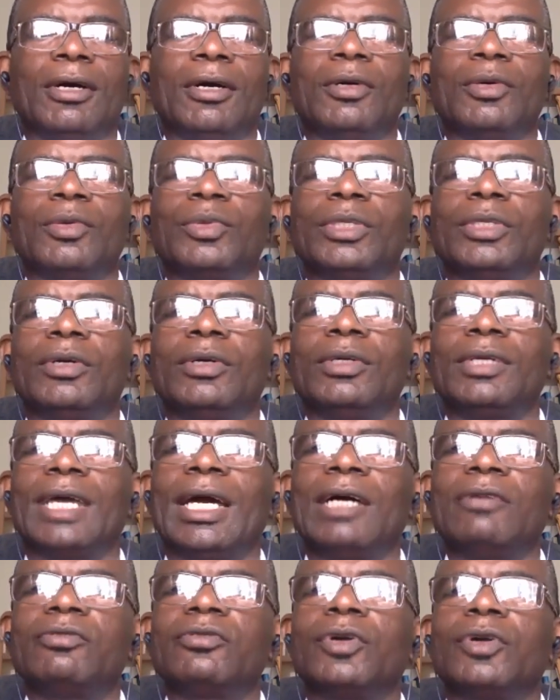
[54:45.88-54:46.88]
We don't
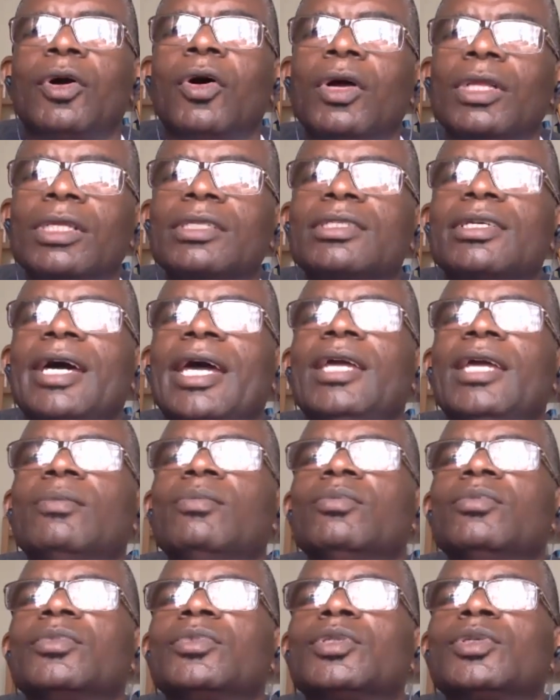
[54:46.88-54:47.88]
have all the
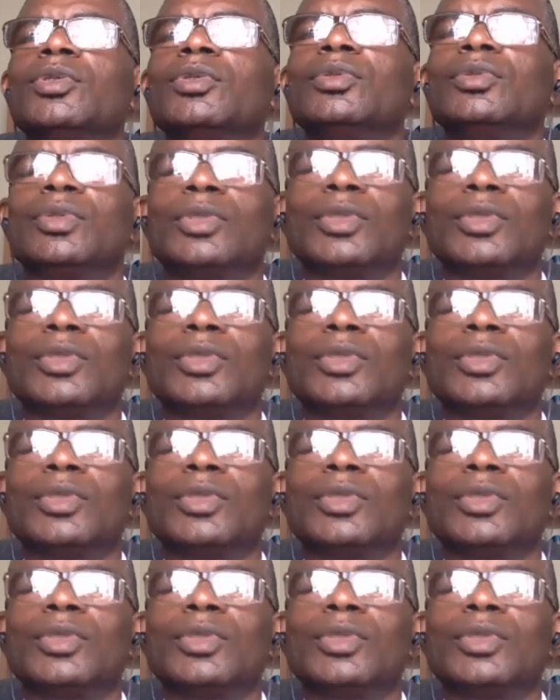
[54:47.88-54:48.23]
time to